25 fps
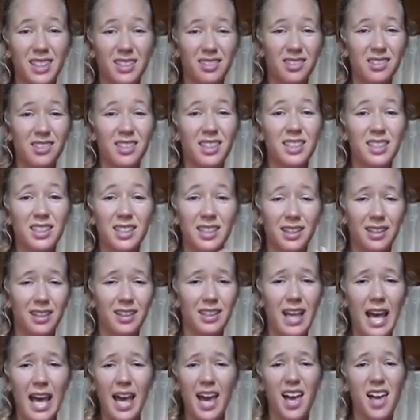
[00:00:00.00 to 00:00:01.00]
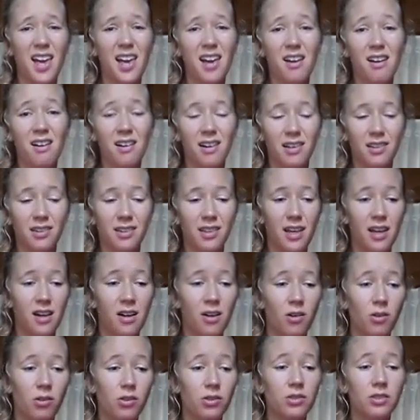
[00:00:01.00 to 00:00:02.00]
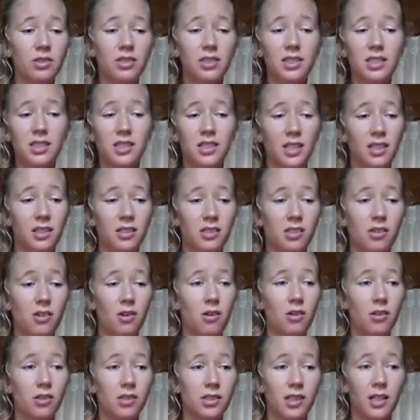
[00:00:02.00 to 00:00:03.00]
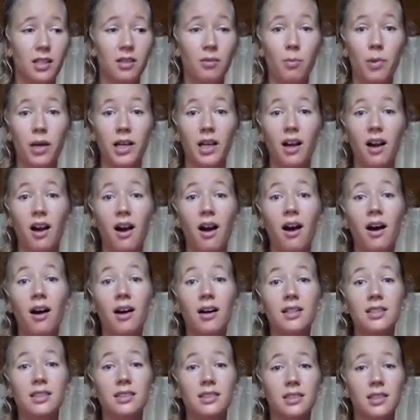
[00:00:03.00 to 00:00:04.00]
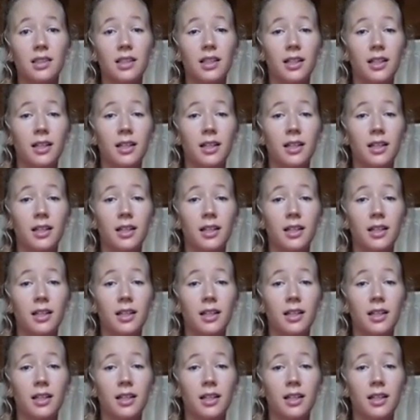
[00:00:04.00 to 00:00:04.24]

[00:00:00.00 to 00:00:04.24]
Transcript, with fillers: all that hair in the air, all those sick dogs hit by cars,